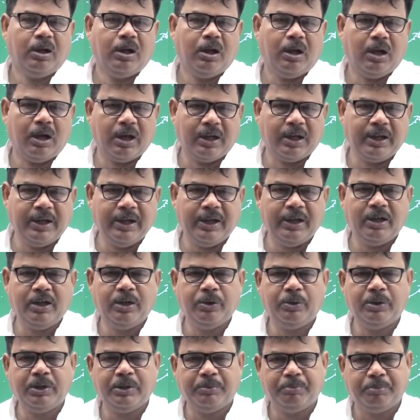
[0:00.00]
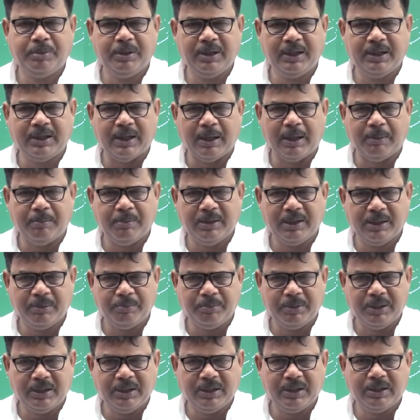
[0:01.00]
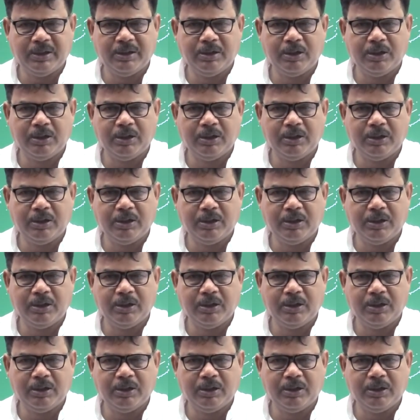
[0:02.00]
Again, during pre-Cambrian period,